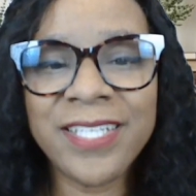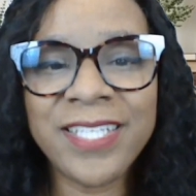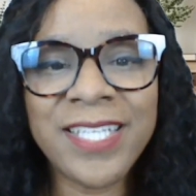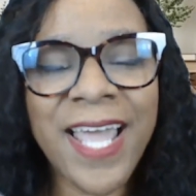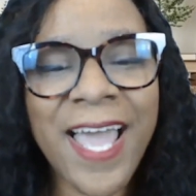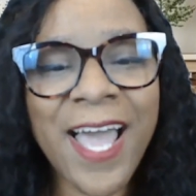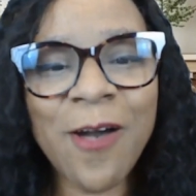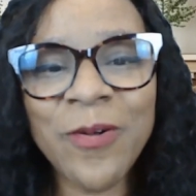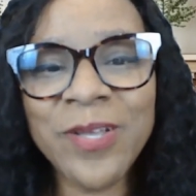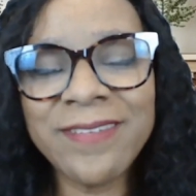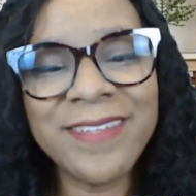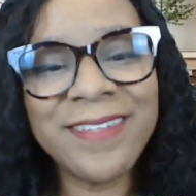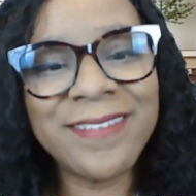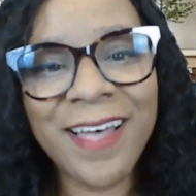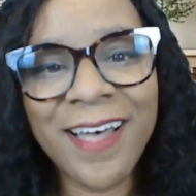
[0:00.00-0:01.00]
Now
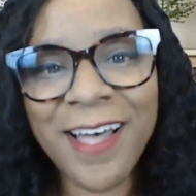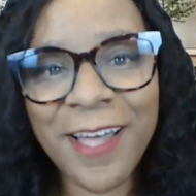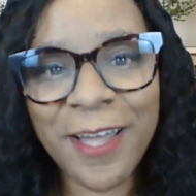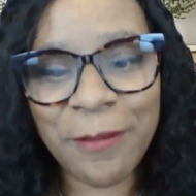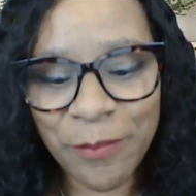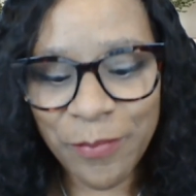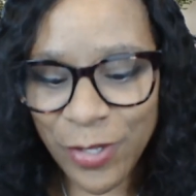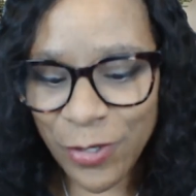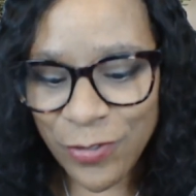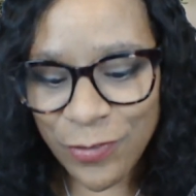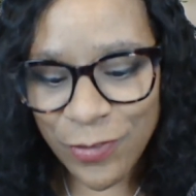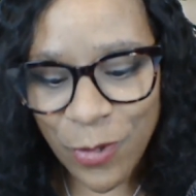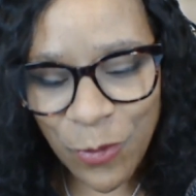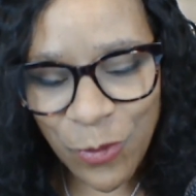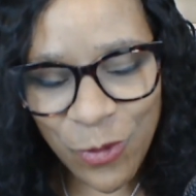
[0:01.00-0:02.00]
is the time. There's
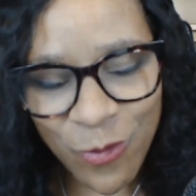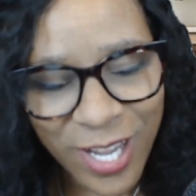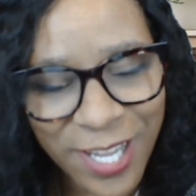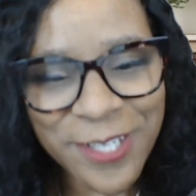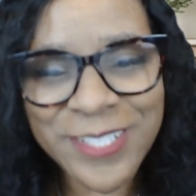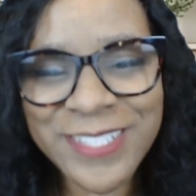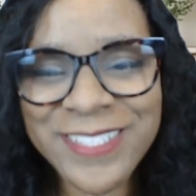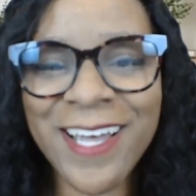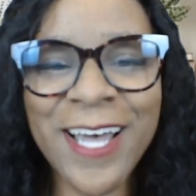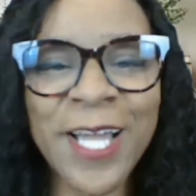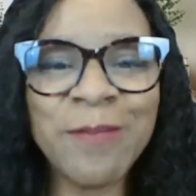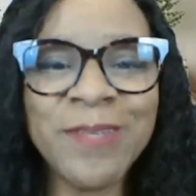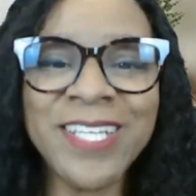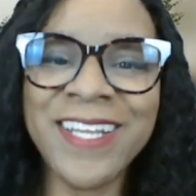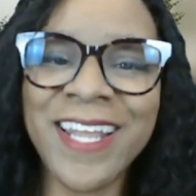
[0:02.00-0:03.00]
no greater
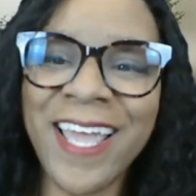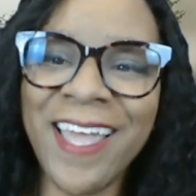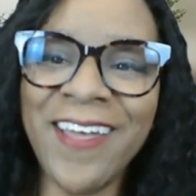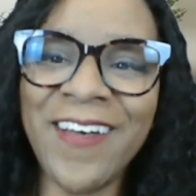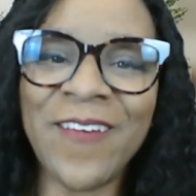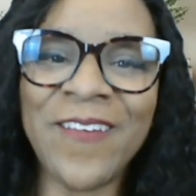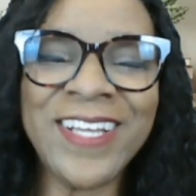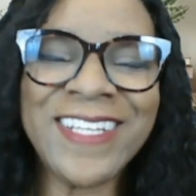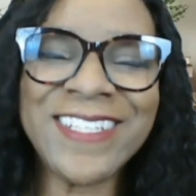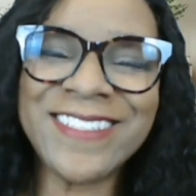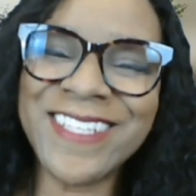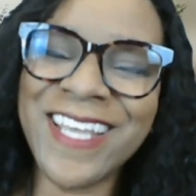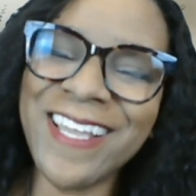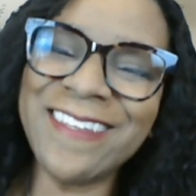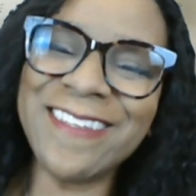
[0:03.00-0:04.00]
time than now.
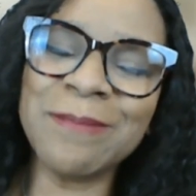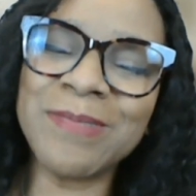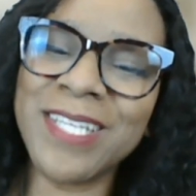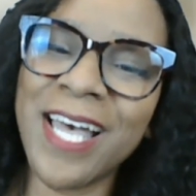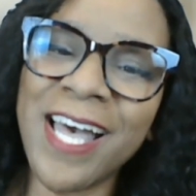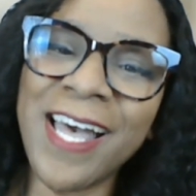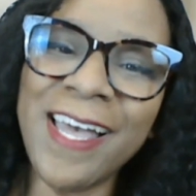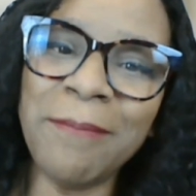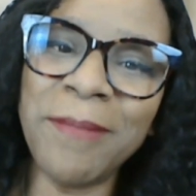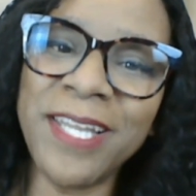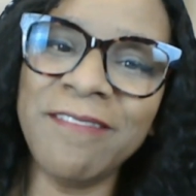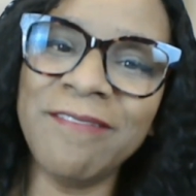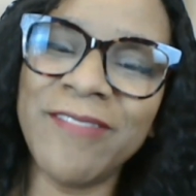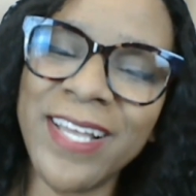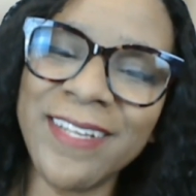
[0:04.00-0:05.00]
Take some time
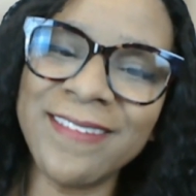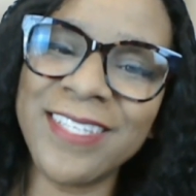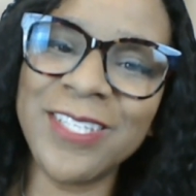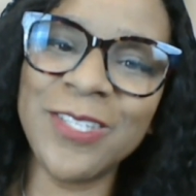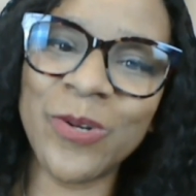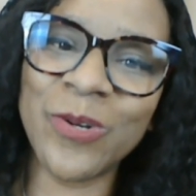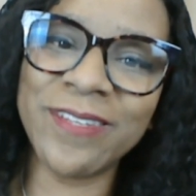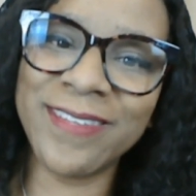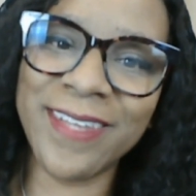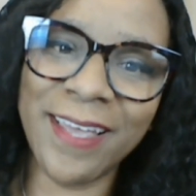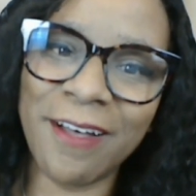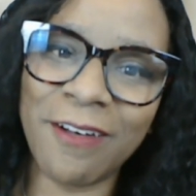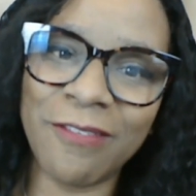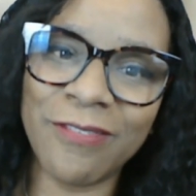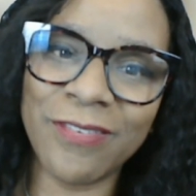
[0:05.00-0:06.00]
and invest in
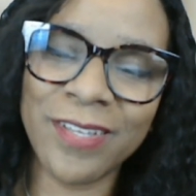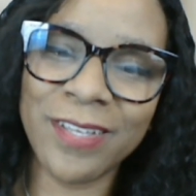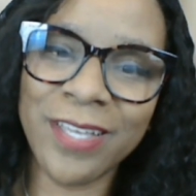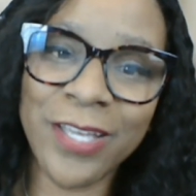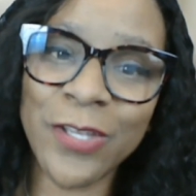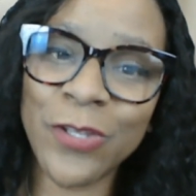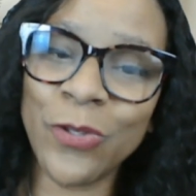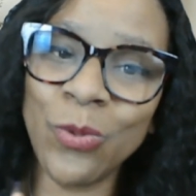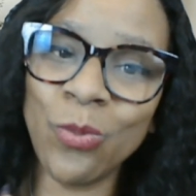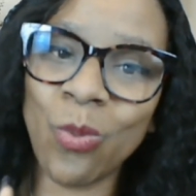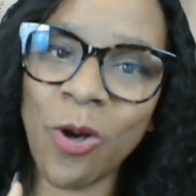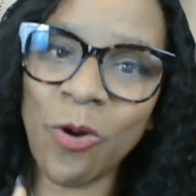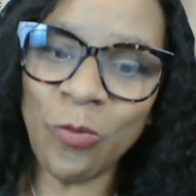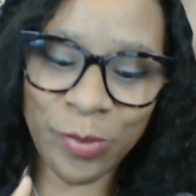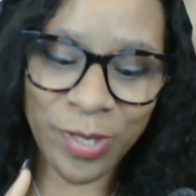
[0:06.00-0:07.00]
yourself. You
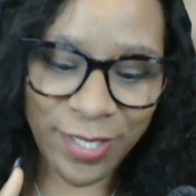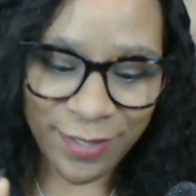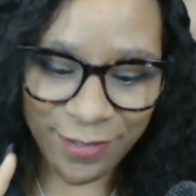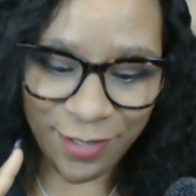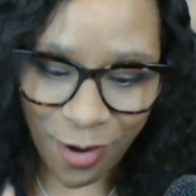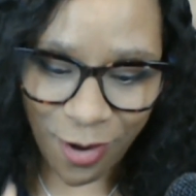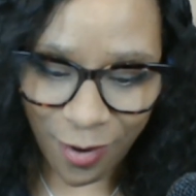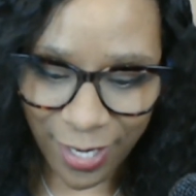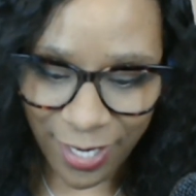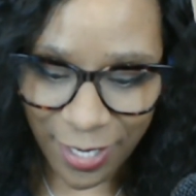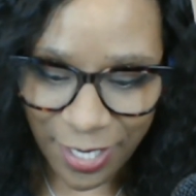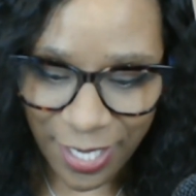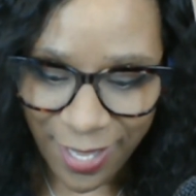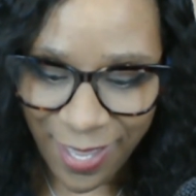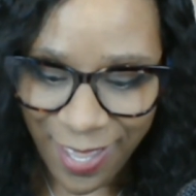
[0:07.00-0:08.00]
won't be
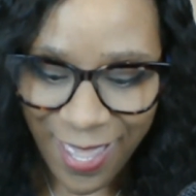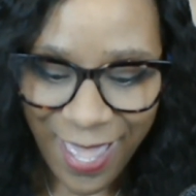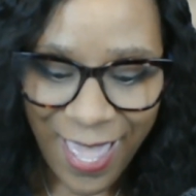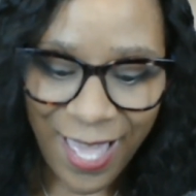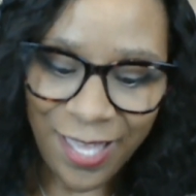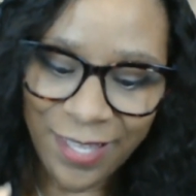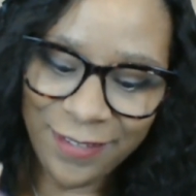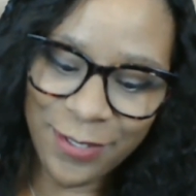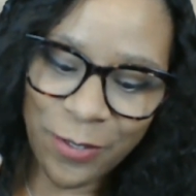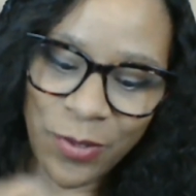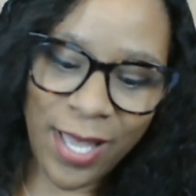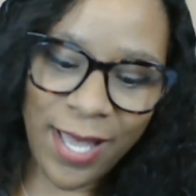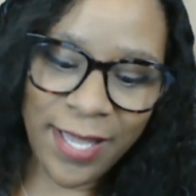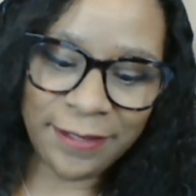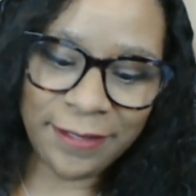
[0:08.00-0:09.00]
sorry. So,
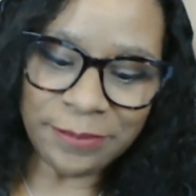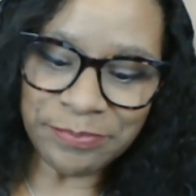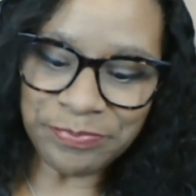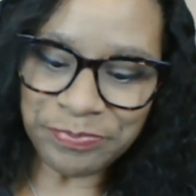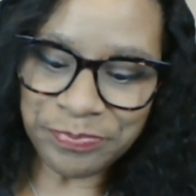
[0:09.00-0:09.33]
guys,